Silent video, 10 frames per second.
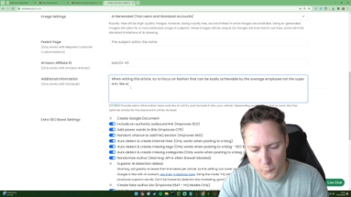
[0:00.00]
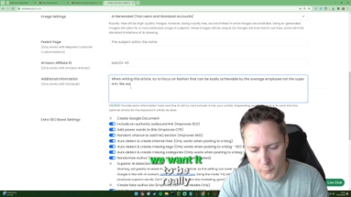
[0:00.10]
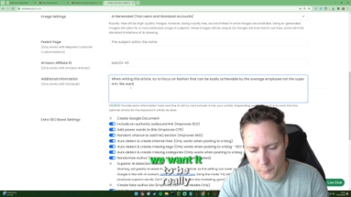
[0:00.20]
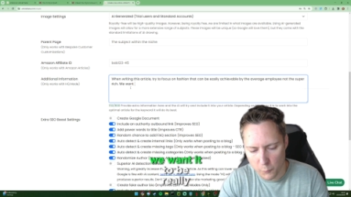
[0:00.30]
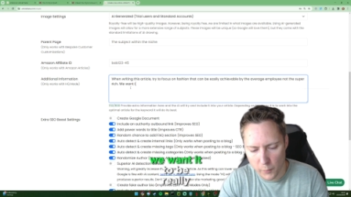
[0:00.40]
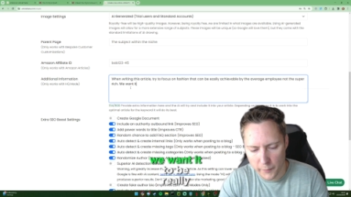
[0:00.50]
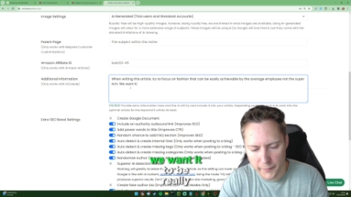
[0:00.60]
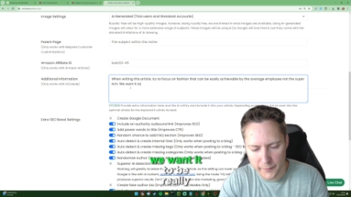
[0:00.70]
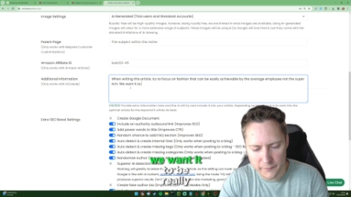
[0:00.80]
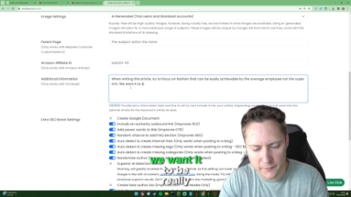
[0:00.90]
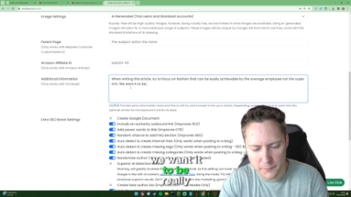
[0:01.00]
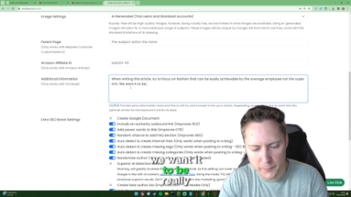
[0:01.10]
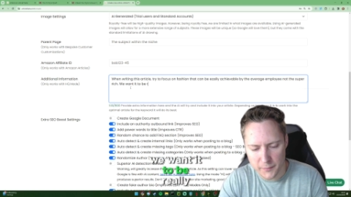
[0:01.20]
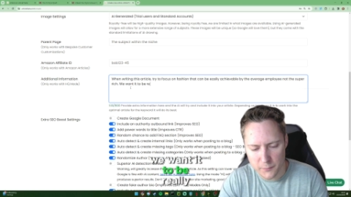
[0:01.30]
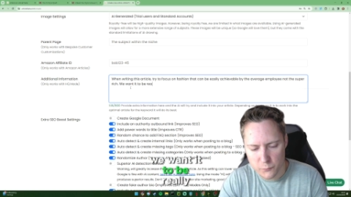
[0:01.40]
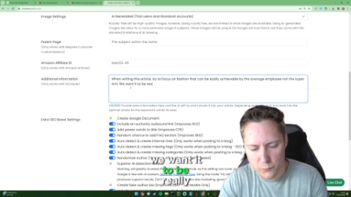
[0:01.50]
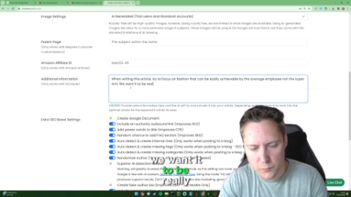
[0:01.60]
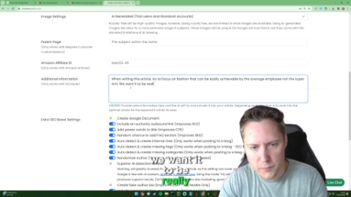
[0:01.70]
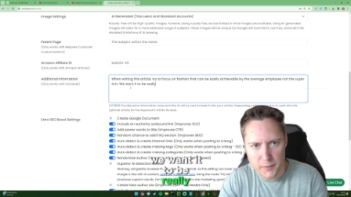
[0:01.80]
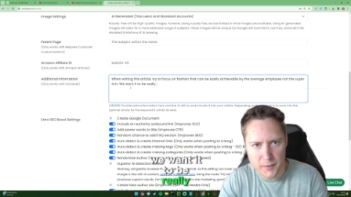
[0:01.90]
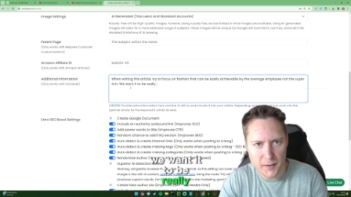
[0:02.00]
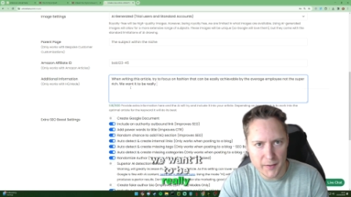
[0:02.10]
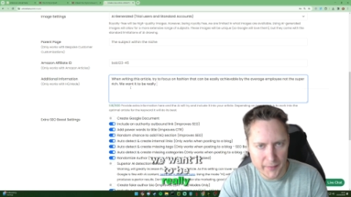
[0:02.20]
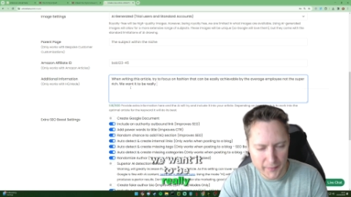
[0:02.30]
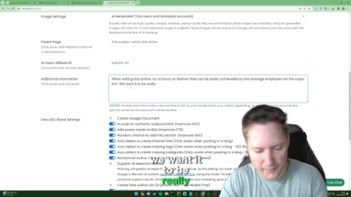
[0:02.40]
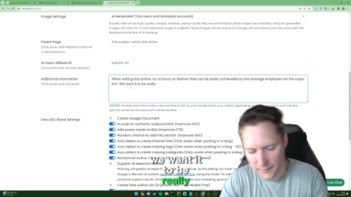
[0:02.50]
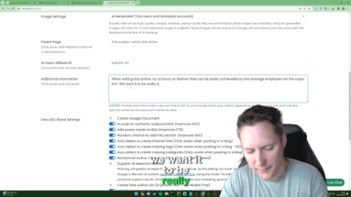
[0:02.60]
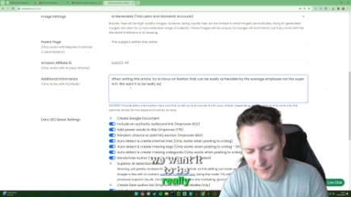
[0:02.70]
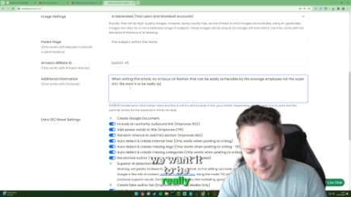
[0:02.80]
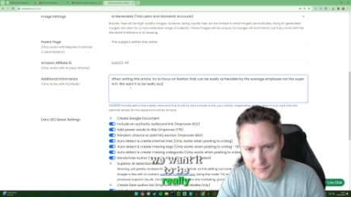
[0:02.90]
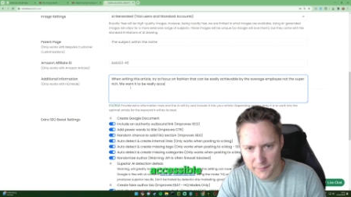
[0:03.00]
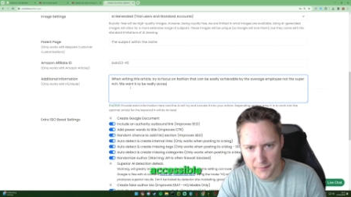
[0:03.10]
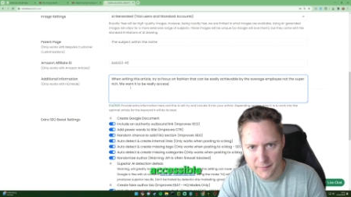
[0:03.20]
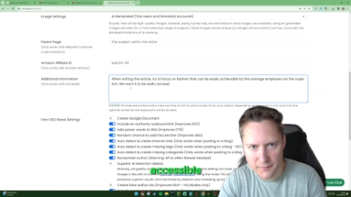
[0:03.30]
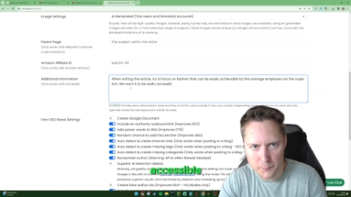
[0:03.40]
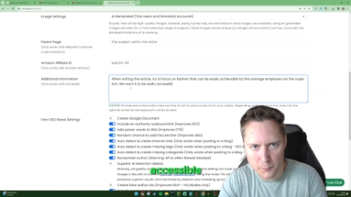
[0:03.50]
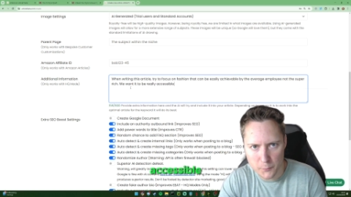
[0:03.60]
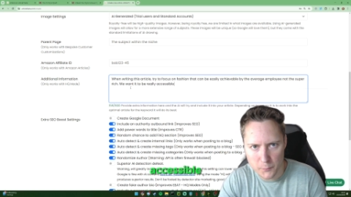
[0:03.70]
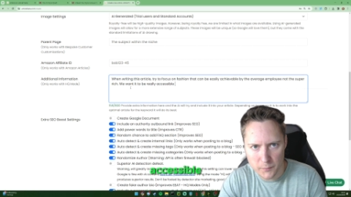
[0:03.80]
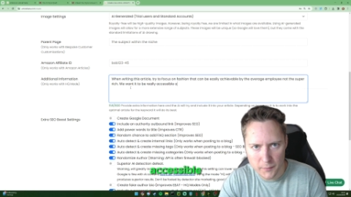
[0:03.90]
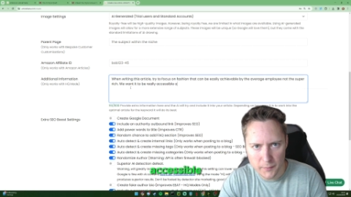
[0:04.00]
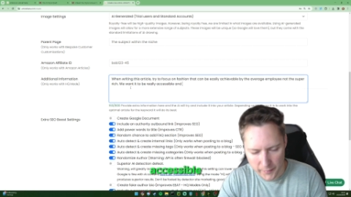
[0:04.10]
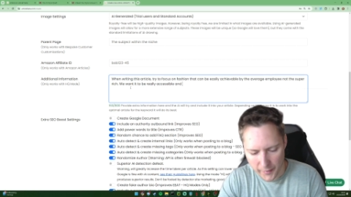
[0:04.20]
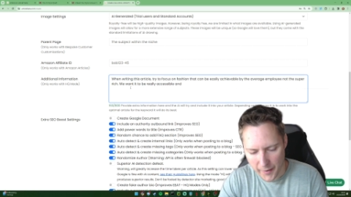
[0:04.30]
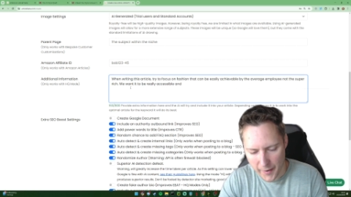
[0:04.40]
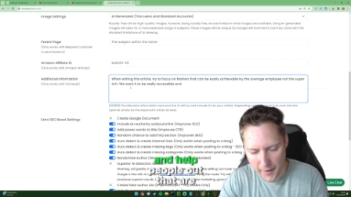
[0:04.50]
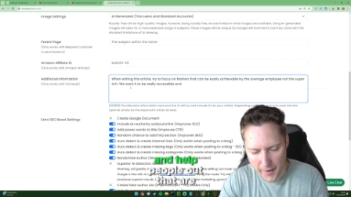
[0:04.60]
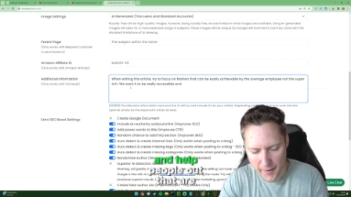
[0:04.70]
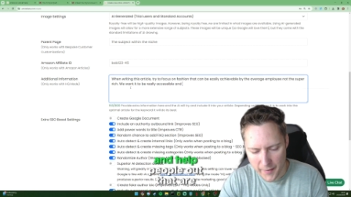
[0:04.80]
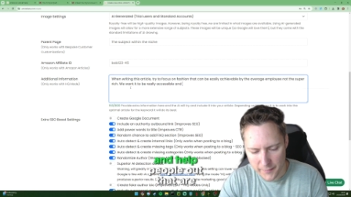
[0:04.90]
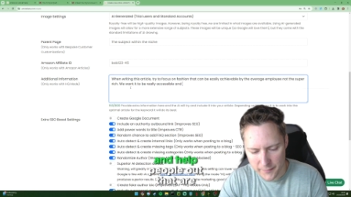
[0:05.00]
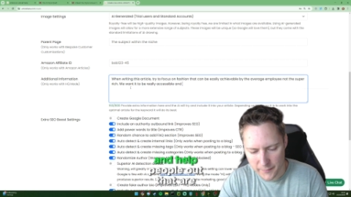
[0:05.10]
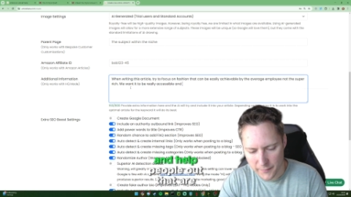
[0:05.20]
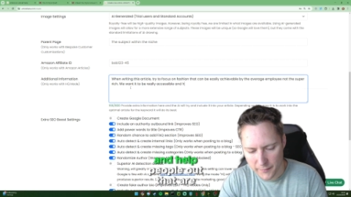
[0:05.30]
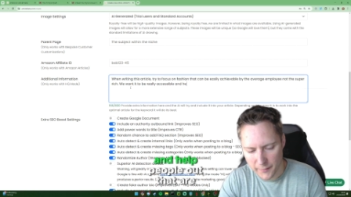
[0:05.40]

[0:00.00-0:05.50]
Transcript: We want it to be really accessible and